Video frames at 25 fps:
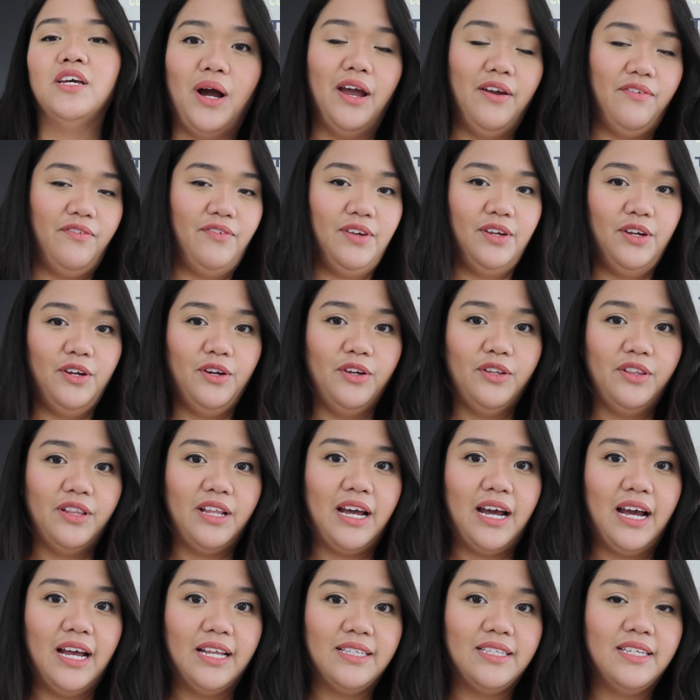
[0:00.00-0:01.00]
I figured
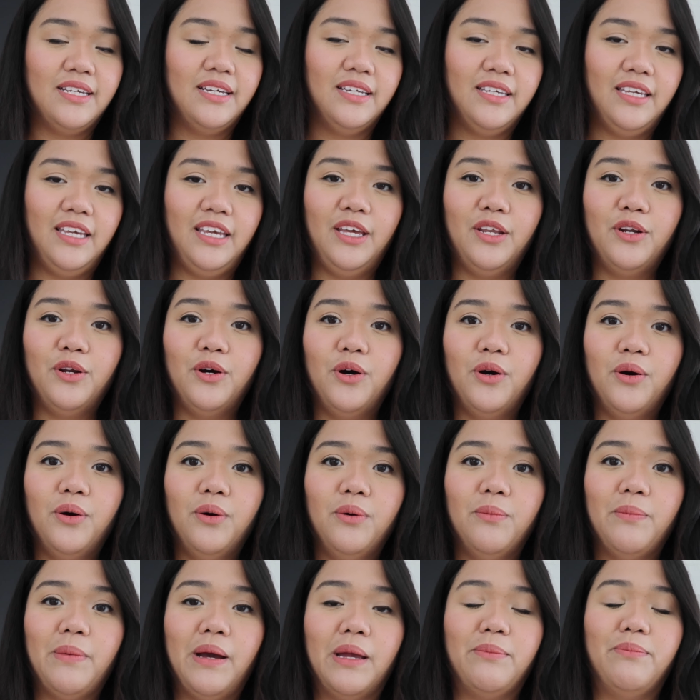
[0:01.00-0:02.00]
that
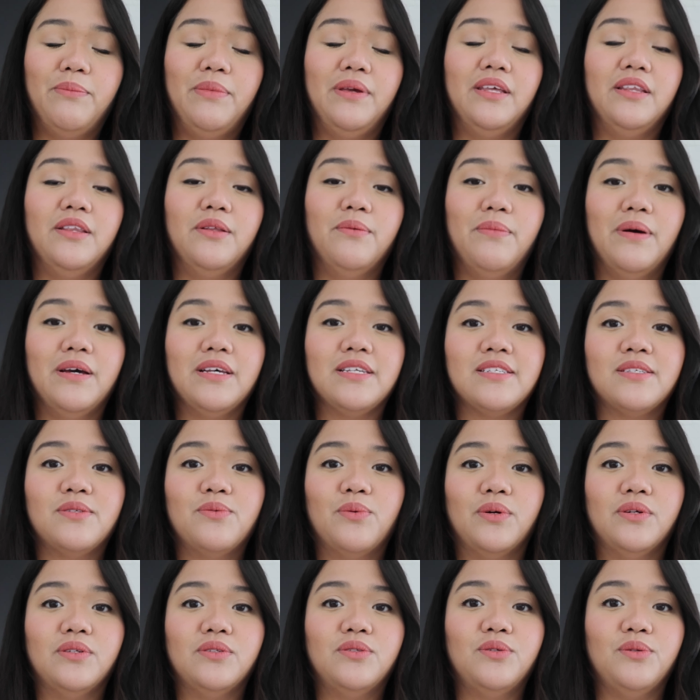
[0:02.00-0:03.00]
keto might be the best
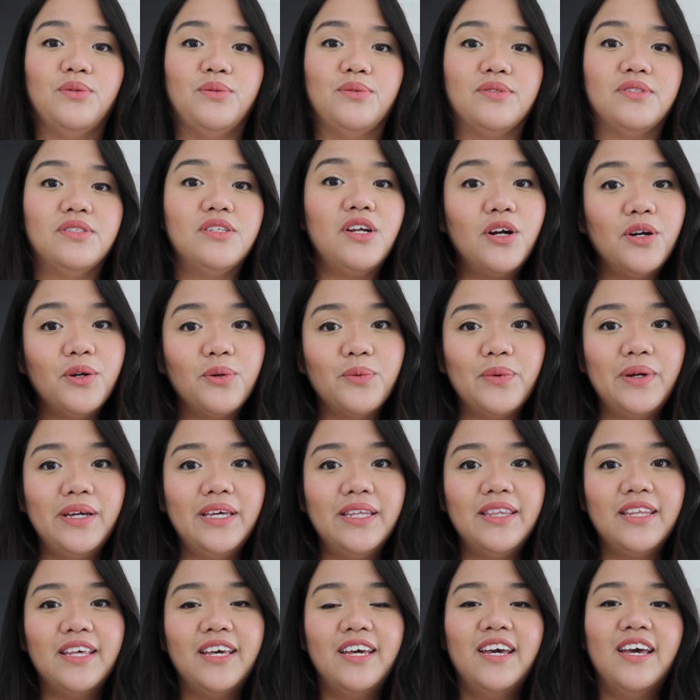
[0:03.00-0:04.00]
one to start with,